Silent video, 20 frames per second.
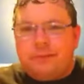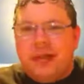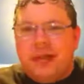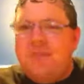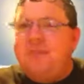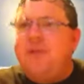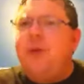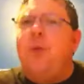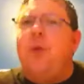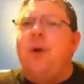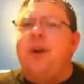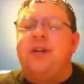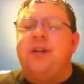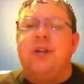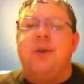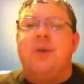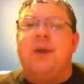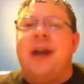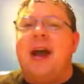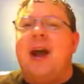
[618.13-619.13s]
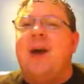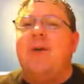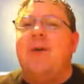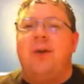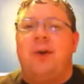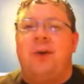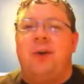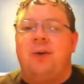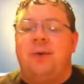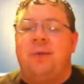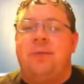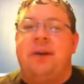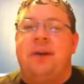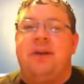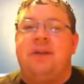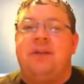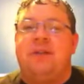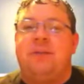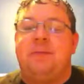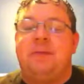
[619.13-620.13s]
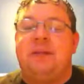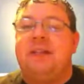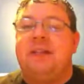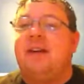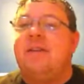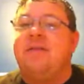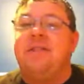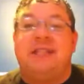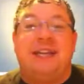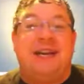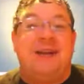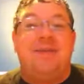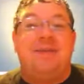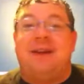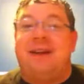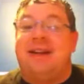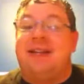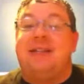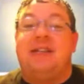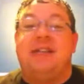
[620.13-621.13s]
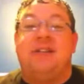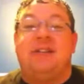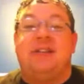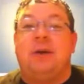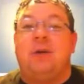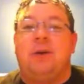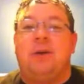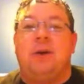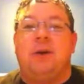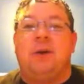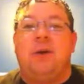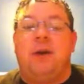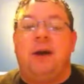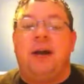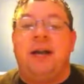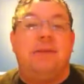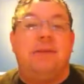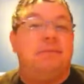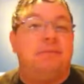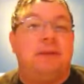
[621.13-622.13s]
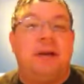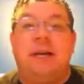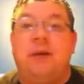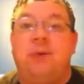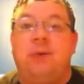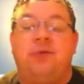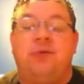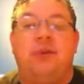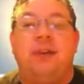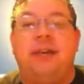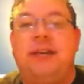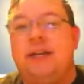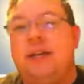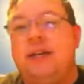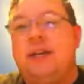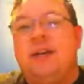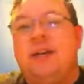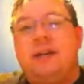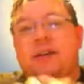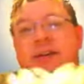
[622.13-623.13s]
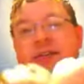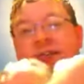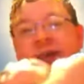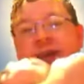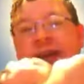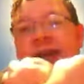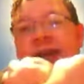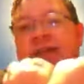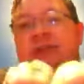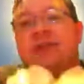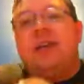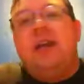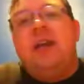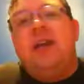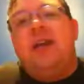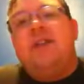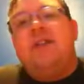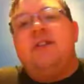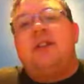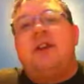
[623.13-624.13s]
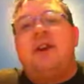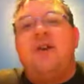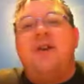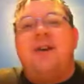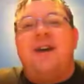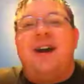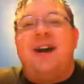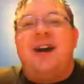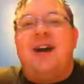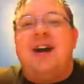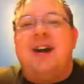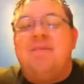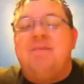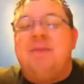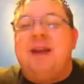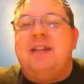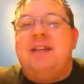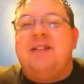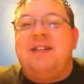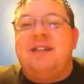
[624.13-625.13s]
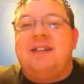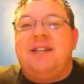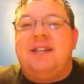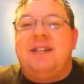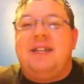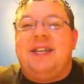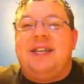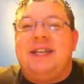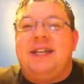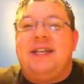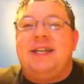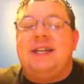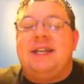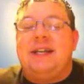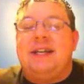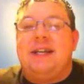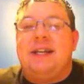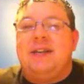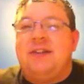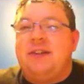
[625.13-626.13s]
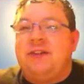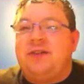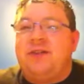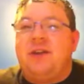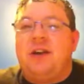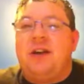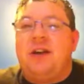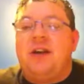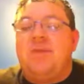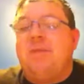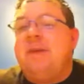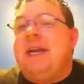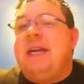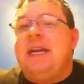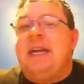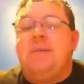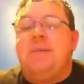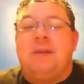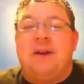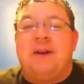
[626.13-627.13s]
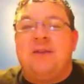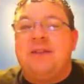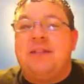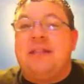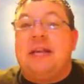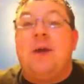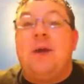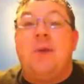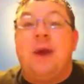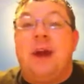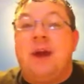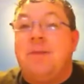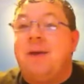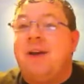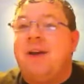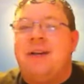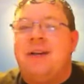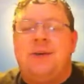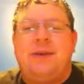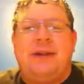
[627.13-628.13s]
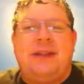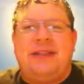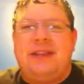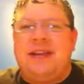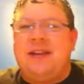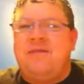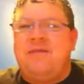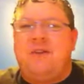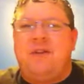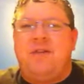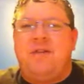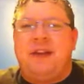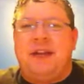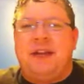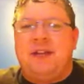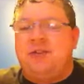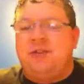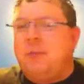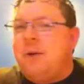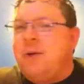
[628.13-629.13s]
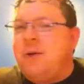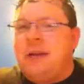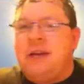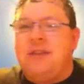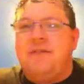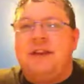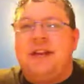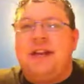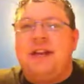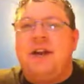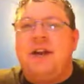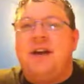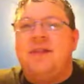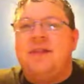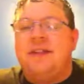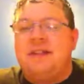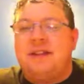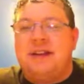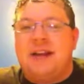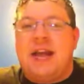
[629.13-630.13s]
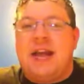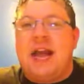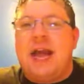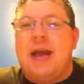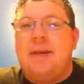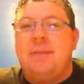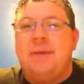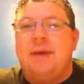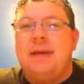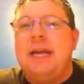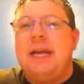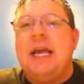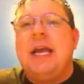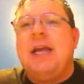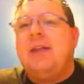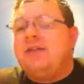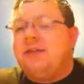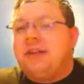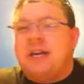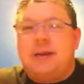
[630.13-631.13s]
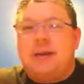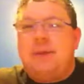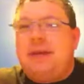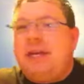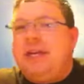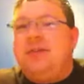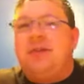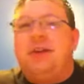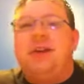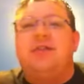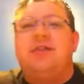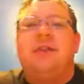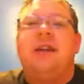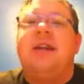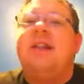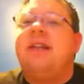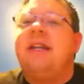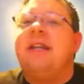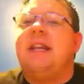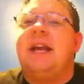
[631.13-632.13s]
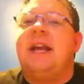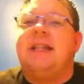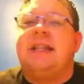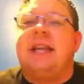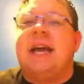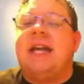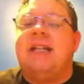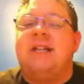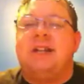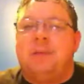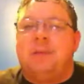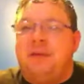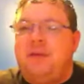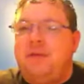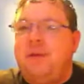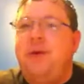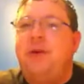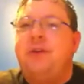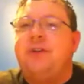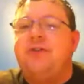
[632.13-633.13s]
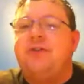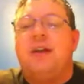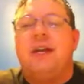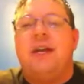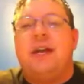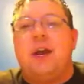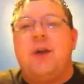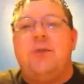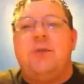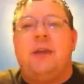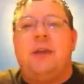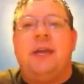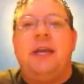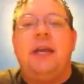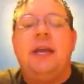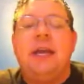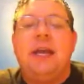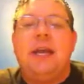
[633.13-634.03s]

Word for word: if you want to do an alcohol comparison, because obviously I'm not going to touch alcohol. I, I don't drink, straight edge. So uh, basically, there's not going to be any comparisons that way. I'm not going to do anything involving smoking of any kind. That's not going to happen. There's not going to be any drugs or anything like that. It's going to be food and drink only,